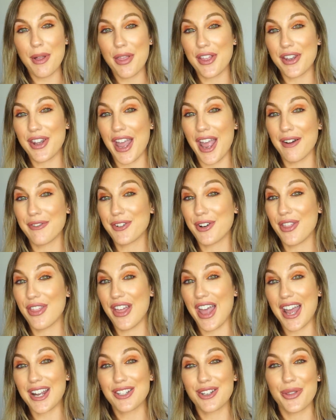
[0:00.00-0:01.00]
and then after
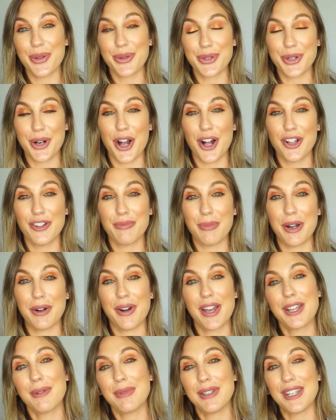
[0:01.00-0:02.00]
that those are all of my
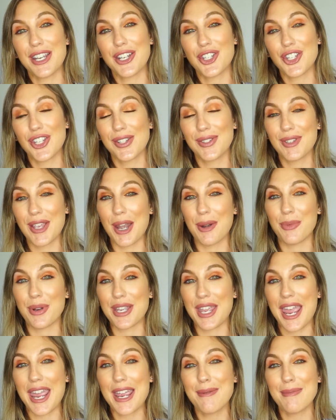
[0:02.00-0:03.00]
recommendations and we
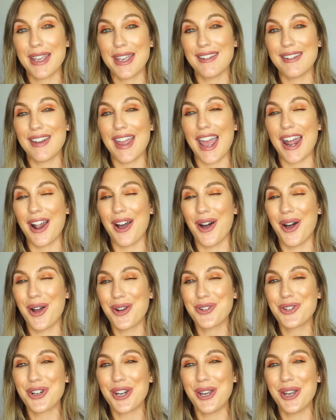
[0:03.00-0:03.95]
came in at $101.